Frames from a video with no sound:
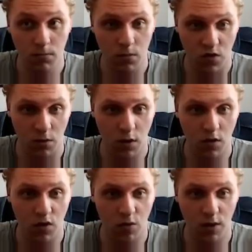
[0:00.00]
So I'm going
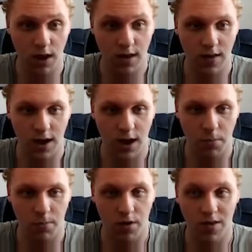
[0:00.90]
to create a
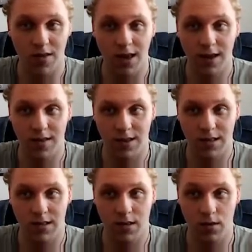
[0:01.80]

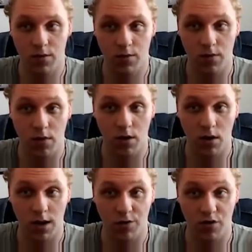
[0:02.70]
protected
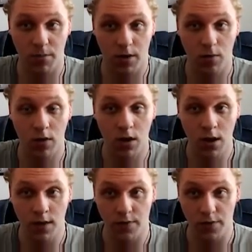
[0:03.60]
attribute.
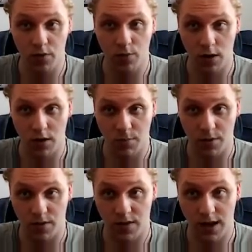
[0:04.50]
The reason why it's
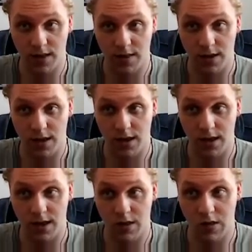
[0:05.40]
protected
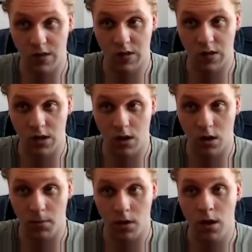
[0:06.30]
is
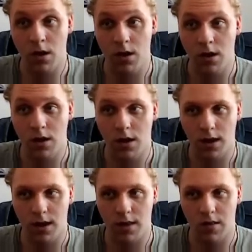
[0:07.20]

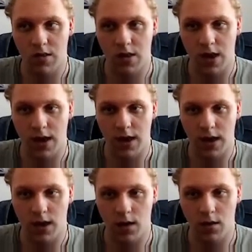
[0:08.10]
it's
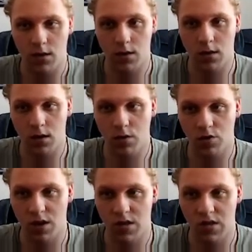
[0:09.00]
a, how
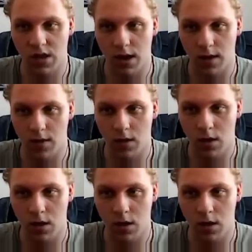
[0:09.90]
should I say it?